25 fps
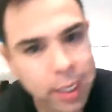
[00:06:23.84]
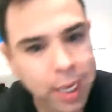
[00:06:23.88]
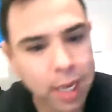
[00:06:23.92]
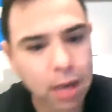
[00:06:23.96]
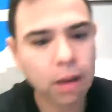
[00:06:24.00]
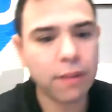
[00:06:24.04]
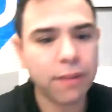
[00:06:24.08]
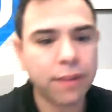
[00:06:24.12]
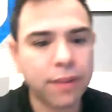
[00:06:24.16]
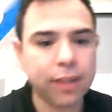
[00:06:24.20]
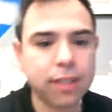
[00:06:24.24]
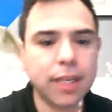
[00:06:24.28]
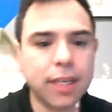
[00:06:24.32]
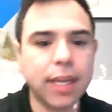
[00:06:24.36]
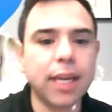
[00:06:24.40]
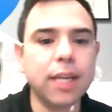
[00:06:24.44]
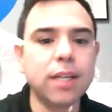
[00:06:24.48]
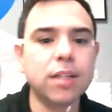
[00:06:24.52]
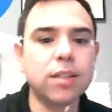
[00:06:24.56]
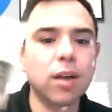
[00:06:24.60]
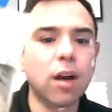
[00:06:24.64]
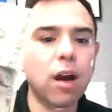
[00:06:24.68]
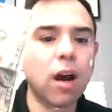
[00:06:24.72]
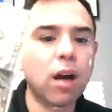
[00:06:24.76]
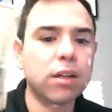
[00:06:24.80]
out the $10
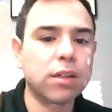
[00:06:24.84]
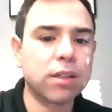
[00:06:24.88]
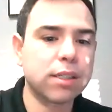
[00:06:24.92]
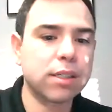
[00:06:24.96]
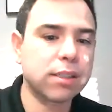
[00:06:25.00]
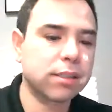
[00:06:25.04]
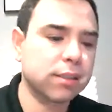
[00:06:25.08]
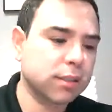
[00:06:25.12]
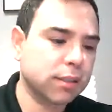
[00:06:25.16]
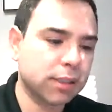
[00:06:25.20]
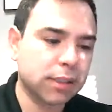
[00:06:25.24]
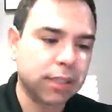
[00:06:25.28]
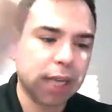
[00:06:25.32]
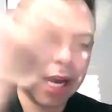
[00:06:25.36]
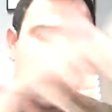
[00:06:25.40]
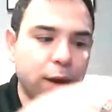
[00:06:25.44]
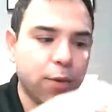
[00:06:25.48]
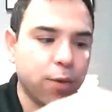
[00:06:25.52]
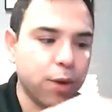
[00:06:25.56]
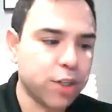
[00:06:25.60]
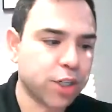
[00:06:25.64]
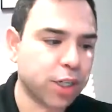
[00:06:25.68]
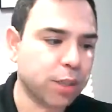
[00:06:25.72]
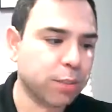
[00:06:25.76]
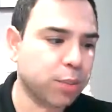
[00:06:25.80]
because I
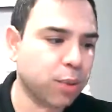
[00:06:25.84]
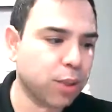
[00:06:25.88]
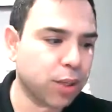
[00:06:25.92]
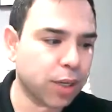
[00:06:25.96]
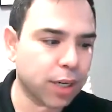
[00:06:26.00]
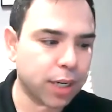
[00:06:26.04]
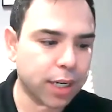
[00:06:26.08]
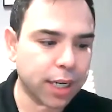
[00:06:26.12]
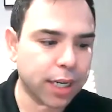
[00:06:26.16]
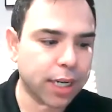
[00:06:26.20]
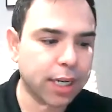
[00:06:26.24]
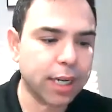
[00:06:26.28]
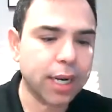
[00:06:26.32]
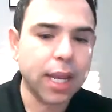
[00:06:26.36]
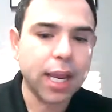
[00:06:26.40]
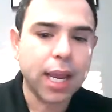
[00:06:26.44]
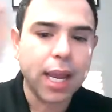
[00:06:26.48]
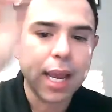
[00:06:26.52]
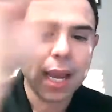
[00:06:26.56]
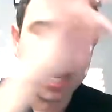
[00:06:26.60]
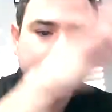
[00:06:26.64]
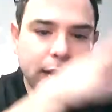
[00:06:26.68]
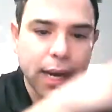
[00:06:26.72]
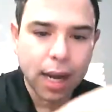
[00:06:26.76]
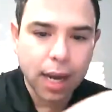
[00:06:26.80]
originally put it in
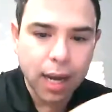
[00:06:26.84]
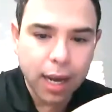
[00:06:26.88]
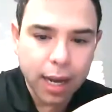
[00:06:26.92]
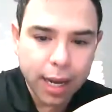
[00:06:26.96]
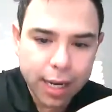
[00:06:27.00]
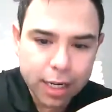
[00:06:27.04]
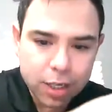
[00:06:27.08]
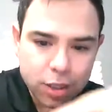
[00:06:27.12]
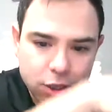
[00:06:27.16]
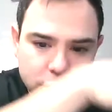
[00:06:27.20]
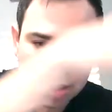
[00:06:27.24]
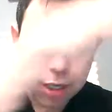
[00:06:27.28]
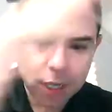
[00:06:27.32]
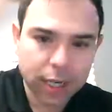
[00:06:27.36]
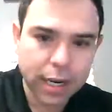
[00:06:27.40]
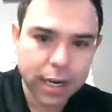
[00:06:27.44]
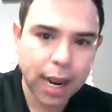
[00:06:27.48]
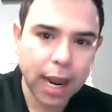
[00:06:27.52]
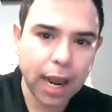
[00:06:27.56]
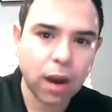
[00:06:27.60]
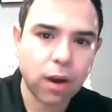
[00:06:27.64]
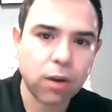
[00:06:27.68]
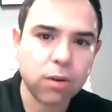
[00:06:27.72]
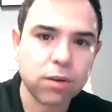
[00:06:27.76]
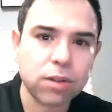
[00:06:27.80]
and I took it
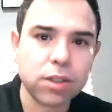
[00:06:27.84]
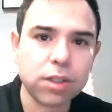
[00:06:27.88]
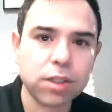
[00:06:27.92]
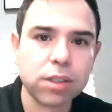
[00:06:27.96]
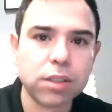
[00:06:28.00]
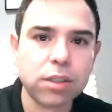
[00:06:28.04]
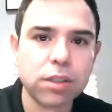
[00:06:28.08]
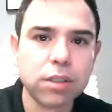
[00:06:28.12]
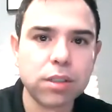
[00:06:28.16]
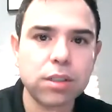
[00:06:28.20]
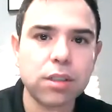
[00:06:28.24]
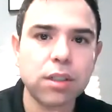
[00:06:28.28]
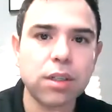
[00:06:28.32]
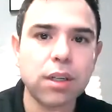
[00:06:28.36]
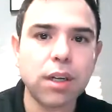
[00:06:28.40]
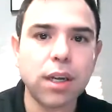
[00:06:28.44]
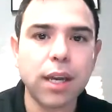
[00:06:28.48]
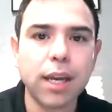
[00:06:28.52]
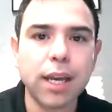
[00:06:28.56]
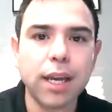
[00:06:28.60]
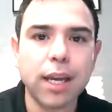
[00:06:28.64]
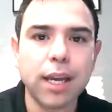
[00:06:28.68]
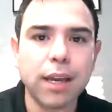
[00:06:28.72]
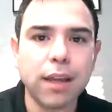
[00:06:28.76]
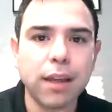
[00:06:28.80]
out.
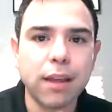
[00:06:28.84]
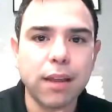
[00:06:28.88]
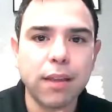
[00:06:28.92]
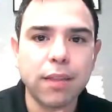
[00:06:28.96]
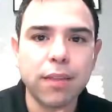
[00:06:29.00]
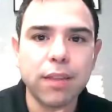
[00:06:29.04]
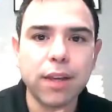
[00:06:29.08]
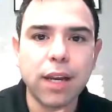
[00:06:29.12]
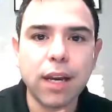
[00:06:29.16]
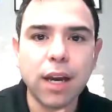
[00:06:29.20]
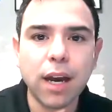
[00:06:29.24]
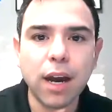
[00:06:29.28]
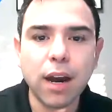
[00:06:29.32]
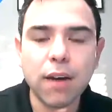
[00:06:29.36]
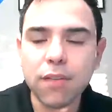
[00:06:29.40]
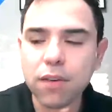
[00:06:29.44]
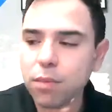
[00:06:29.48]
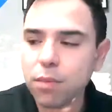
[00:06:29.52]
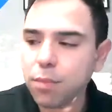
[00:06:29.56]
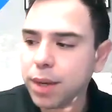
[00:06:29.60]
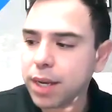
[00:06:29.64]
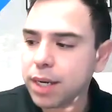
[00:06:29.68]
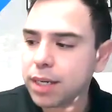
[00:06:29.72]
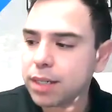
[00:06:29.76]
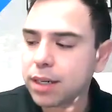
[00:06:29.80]
The
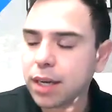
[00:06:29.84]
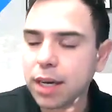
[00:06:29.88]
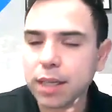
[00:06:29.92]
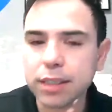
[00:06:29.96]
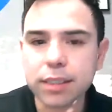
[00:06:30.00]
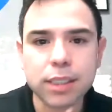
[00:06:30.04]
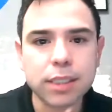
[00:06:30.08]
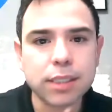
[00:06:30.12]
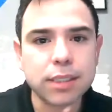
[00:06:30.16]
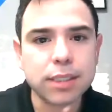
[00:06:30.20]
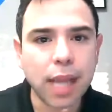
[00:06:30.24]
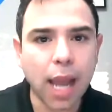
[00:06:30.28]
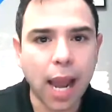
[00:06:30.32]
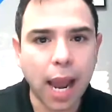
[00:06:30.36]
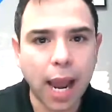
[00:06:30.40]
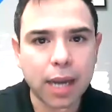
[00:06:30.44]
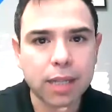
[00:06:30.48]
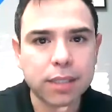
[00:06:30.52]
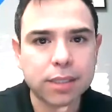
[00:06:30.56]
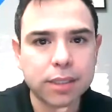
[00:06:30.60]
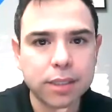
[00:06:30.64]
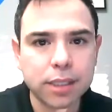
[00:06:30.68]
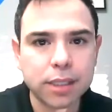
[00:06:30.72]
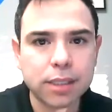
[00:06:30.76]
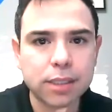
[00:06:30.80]
government doesn't
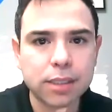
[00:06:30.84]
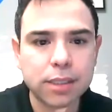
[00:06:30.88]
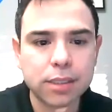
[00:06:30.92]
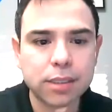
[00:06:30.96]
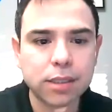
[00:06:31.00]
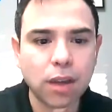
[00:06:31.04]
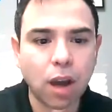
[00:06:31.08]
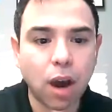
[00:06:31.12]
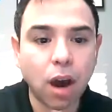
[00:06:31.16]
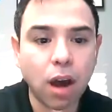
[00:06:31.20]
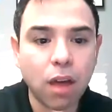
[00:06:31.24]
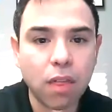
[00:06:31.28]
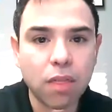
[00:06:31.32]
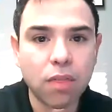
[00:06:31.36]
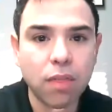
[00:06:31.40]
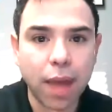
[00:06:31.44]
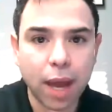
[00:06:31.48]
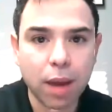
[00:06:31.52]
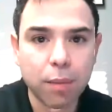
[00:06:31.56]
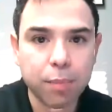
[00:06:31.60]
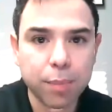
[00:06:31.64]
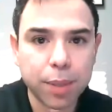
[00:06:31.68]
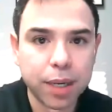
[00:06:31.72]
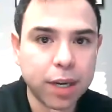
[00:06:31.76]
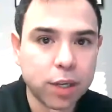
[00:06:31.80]
tax us on
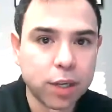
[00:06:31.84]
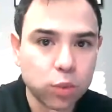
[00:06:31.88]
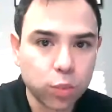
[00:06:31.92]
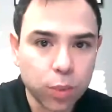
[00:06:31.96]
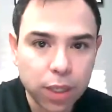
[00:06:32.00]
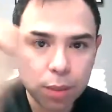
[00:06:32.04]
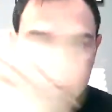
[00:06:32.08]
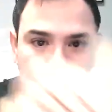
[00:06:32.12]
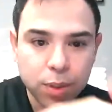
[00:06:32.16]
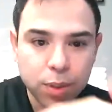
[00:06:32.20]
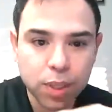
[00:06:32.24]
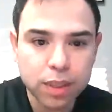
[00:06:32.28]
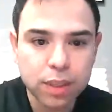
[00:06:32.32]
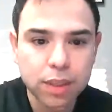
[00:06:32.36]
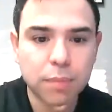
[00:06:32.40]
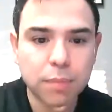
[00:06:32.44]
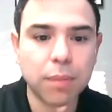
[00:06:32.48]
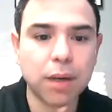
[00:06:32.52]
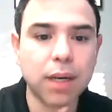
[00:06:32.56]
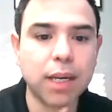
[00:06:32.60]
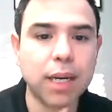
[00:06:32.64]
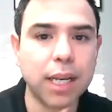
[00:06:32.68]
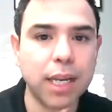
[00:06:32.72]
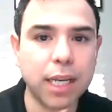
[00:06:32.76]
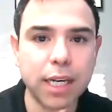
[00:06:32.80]
that because we put the
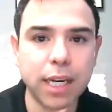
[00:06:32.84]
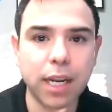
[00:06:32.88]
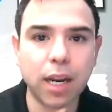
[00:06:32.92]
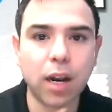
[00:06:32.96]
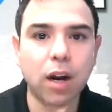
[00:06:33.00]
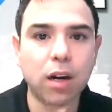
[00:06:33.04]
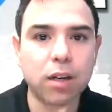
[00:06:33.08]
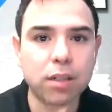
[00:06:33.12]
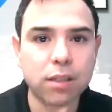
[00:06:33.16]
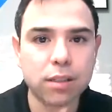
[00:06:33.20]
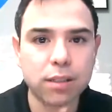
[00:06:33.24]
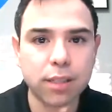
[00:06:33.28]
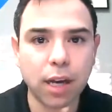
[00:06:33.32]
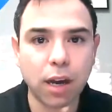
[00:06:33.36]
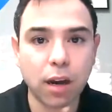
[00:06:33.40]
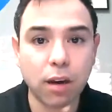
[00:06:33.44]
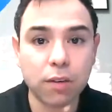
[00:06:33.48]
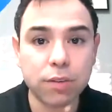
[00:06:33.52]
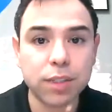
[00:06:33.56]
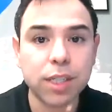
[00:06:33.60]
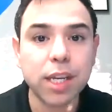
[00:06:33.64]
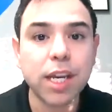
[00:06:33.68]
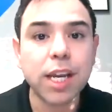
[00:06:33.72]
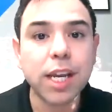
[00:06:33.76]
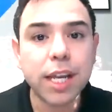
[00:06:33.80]
money in it
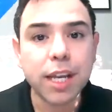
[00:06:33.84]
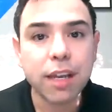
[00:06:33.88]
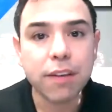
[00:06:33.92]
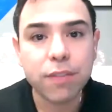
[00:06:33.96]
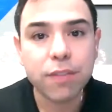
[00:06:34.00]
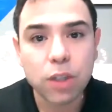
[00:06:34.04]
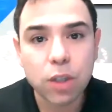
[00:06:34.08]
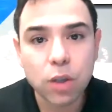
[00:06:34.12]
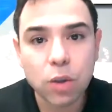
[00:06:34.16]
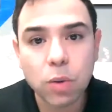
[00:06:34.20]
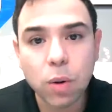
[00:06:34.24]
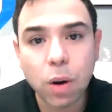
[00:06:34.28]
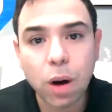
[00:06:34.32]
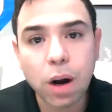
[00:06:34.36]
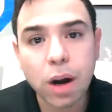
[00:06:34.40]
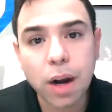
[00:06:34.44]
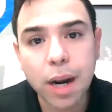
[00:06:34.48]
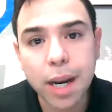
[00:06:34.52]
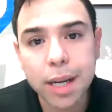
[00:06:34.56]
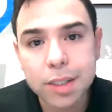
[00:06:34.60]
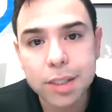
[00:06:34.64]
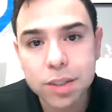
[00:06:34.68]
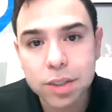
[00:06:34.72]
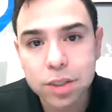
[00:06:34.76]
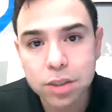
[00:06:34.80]
ourselves. If you are
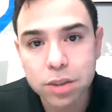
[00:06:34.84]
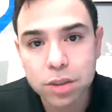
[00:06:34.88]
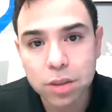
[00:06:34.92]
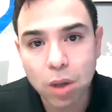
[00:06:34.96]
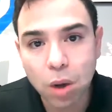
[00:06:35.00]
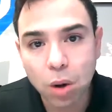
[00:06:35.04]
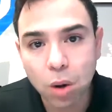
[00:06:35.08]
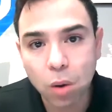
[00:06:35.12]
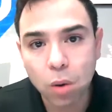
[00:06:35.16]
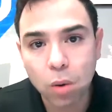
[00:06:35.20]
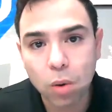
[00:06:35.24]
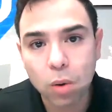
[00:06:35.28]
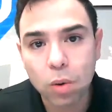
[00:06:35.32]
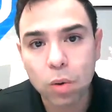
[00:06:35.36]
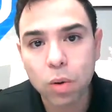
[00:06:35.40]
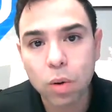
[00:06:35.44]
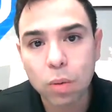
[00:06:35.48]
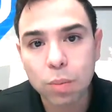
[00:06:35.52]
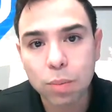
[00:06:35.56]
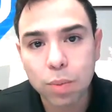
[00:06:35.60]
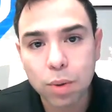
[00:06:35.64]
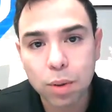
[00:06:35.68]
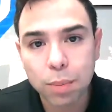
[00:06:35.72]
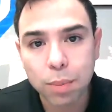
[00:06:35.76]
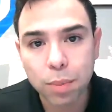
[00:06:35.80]
a sole
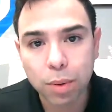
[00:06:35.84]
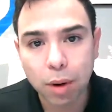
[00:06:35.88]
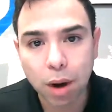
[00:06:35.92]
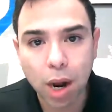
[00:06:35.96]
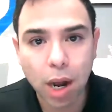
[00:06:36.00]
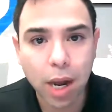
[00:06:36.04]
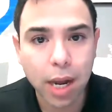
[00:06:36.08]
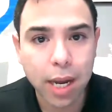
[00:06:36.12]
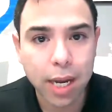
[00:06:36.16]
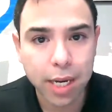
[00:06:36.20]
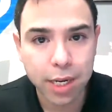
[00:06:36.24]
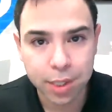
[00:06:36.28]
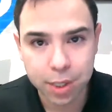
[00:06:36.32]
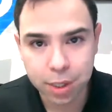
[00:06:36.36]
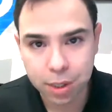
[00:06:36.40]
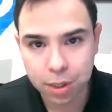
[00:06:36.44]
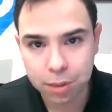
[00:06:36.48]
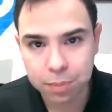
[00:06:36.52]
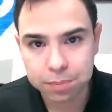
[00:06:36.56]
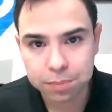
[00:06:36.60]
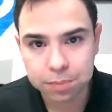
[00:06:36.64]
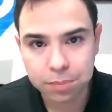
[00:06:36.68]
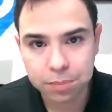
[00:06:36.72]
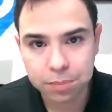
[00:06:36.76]
proprietor.